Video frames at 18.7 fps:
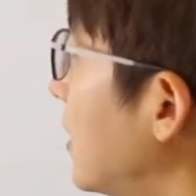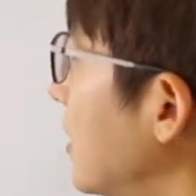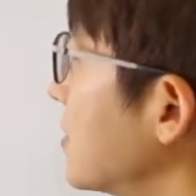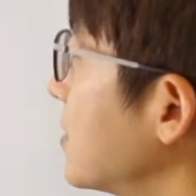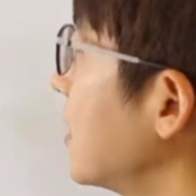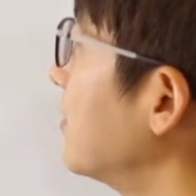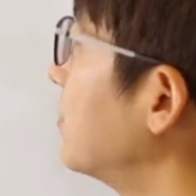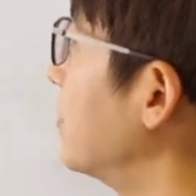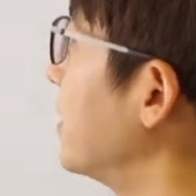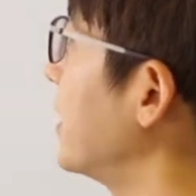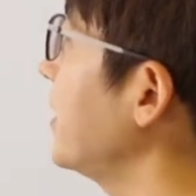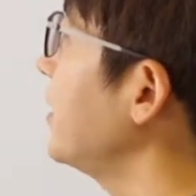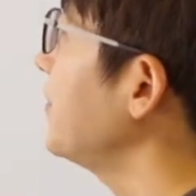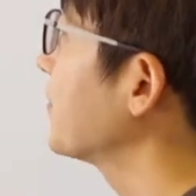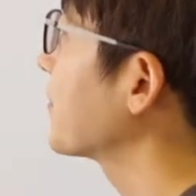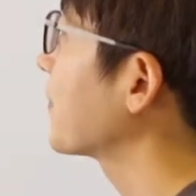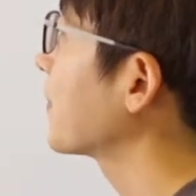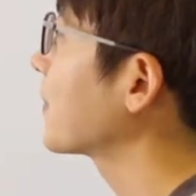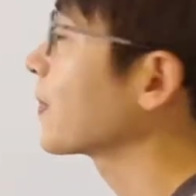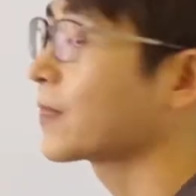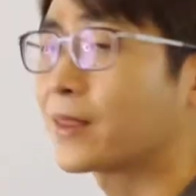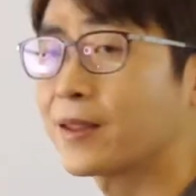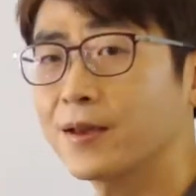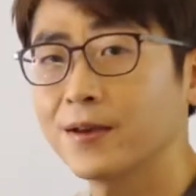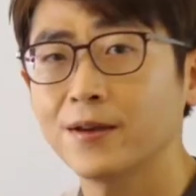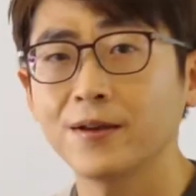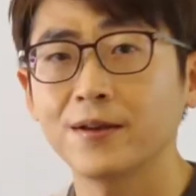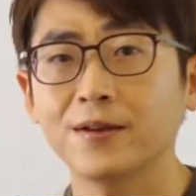subway,
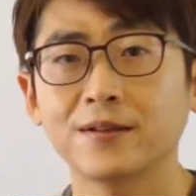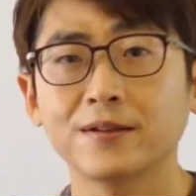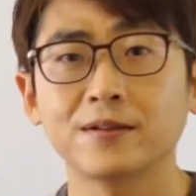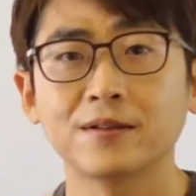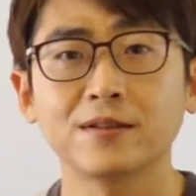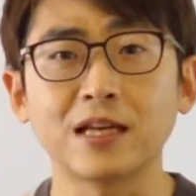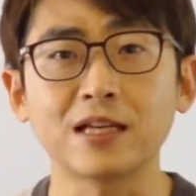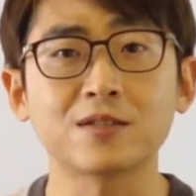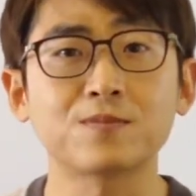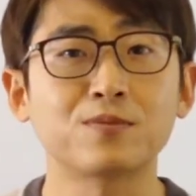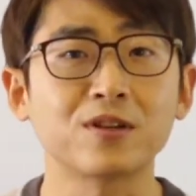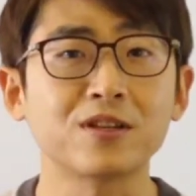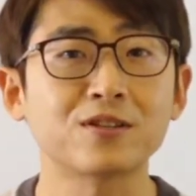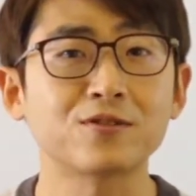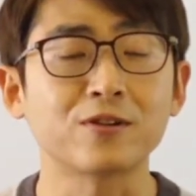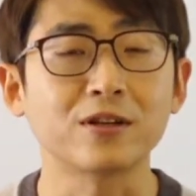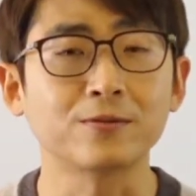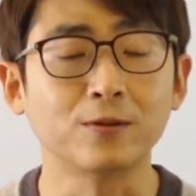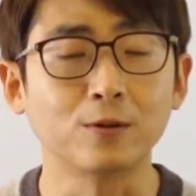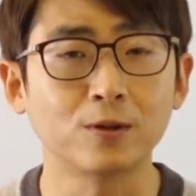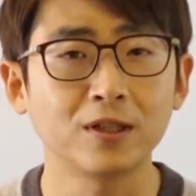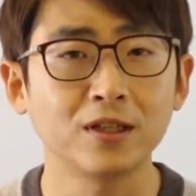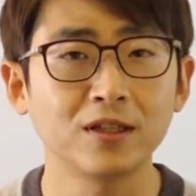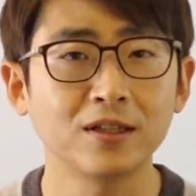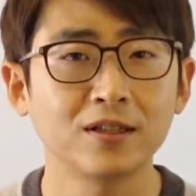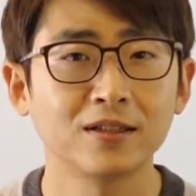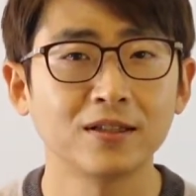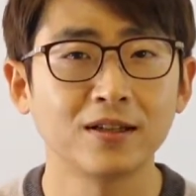that's pretty
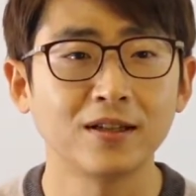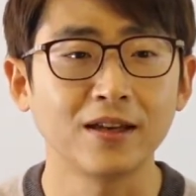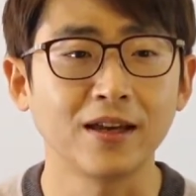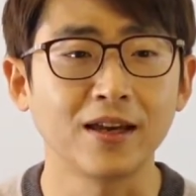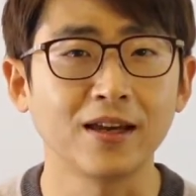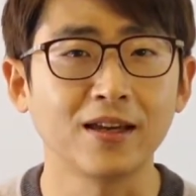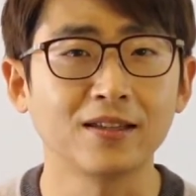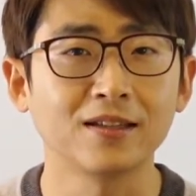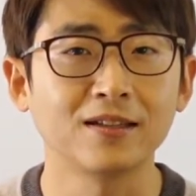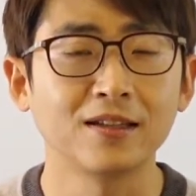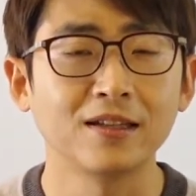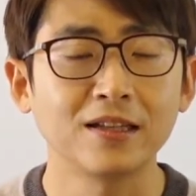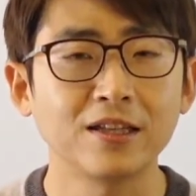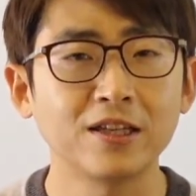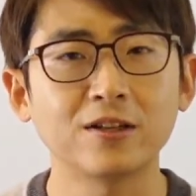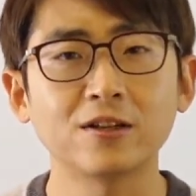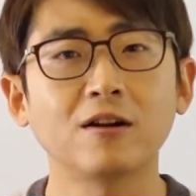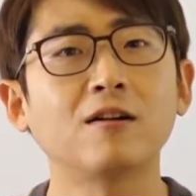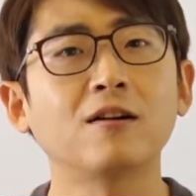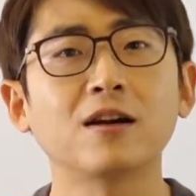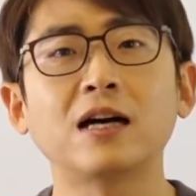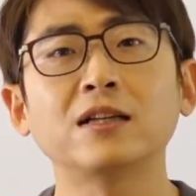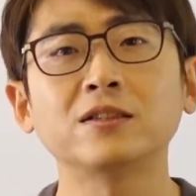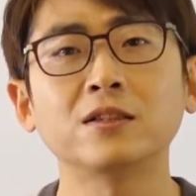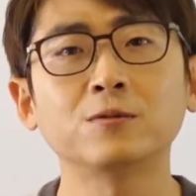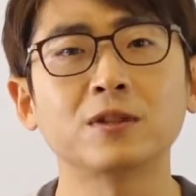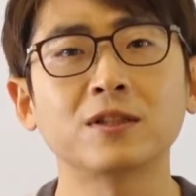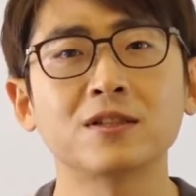straightforward. And here are
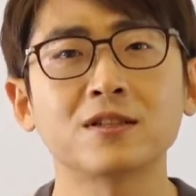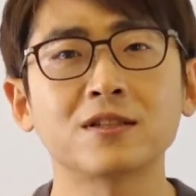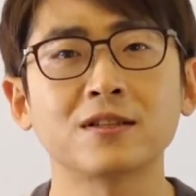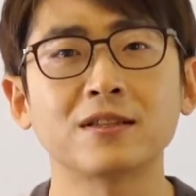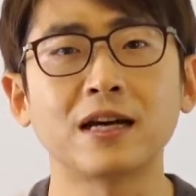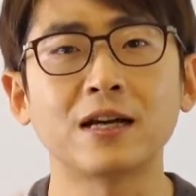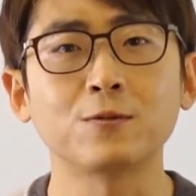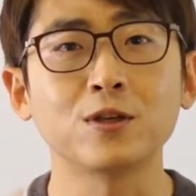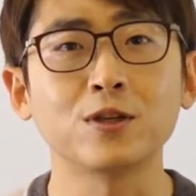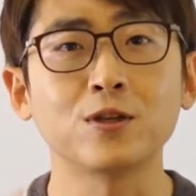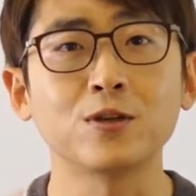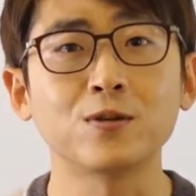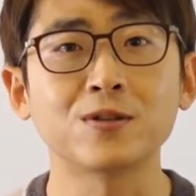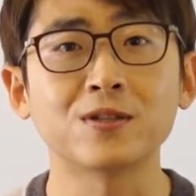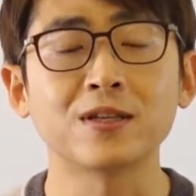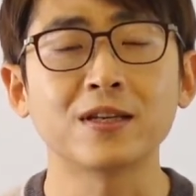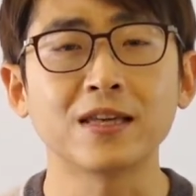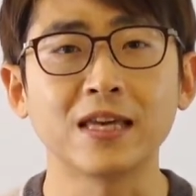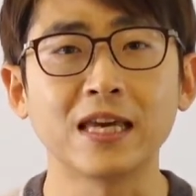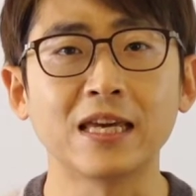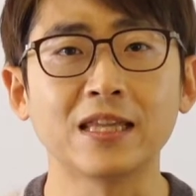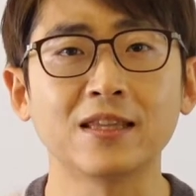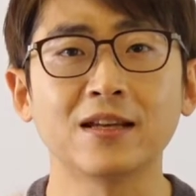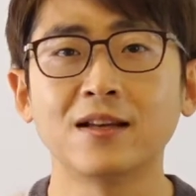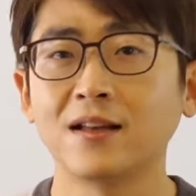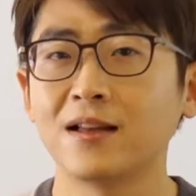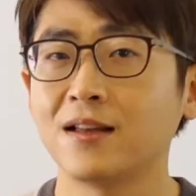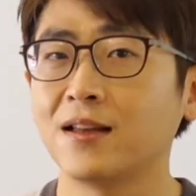other words that we use
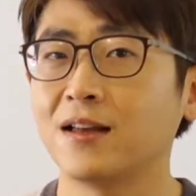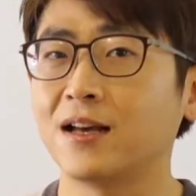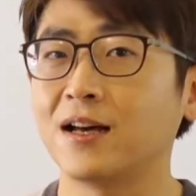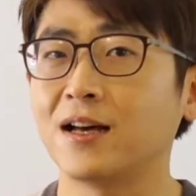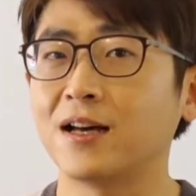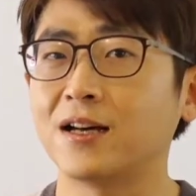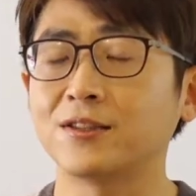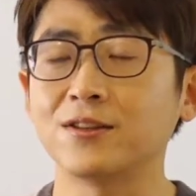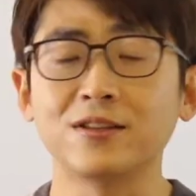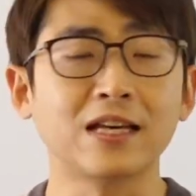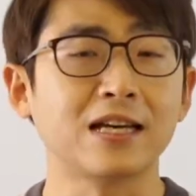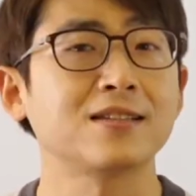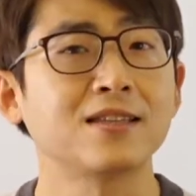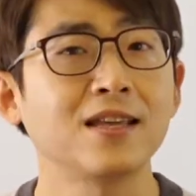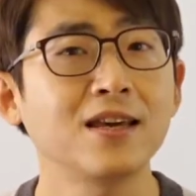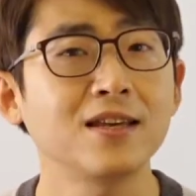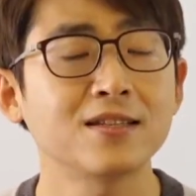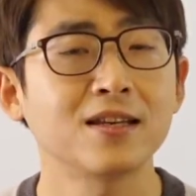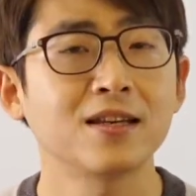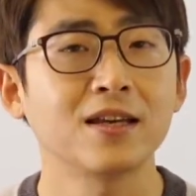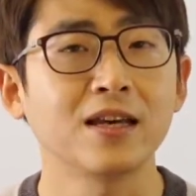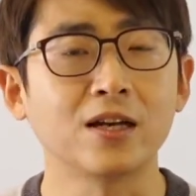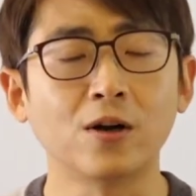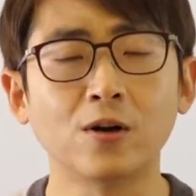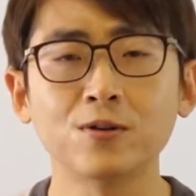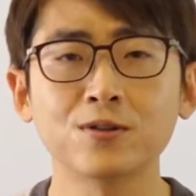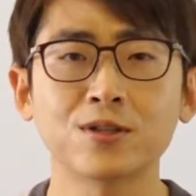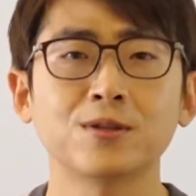in the United States and
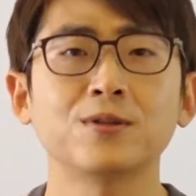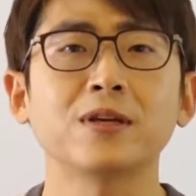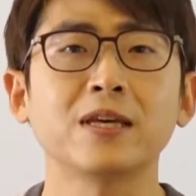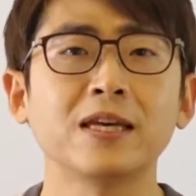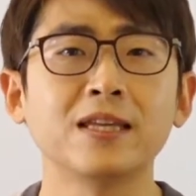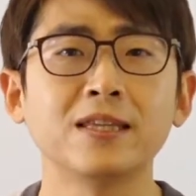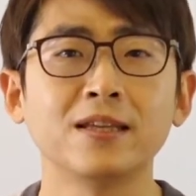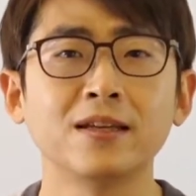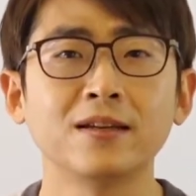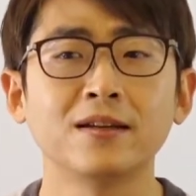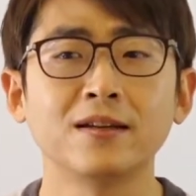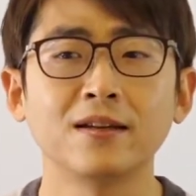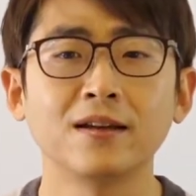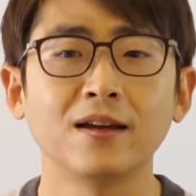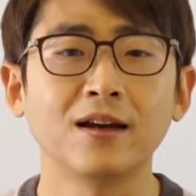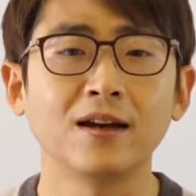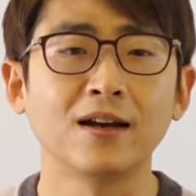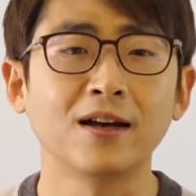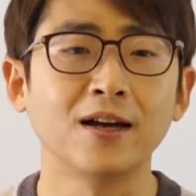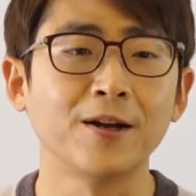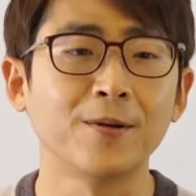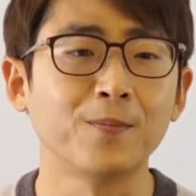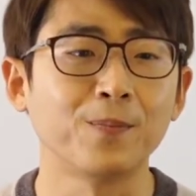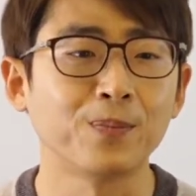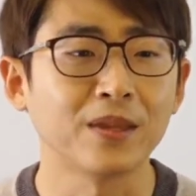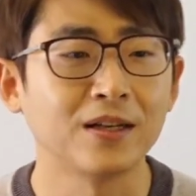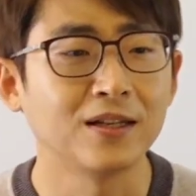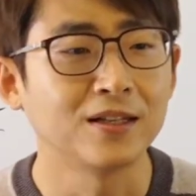also in
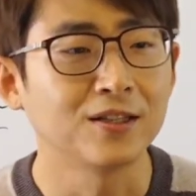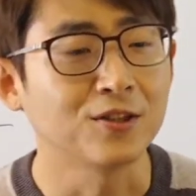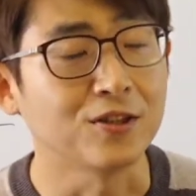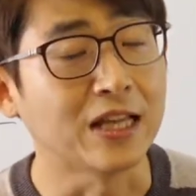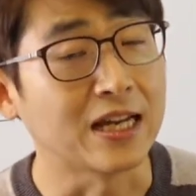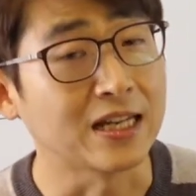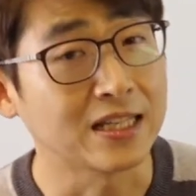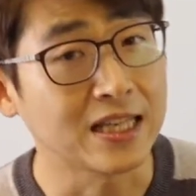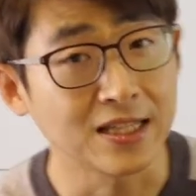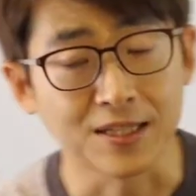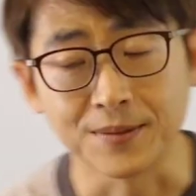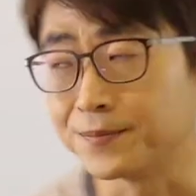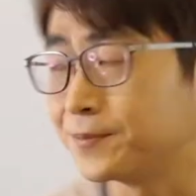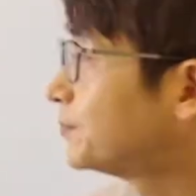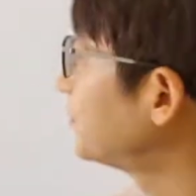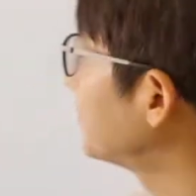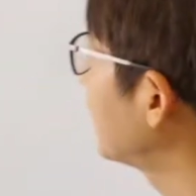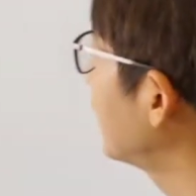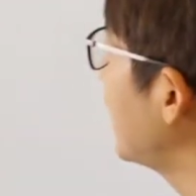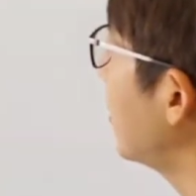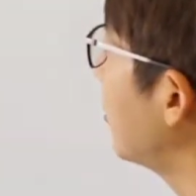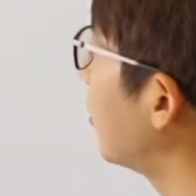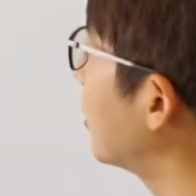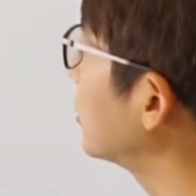the United Kingdom. There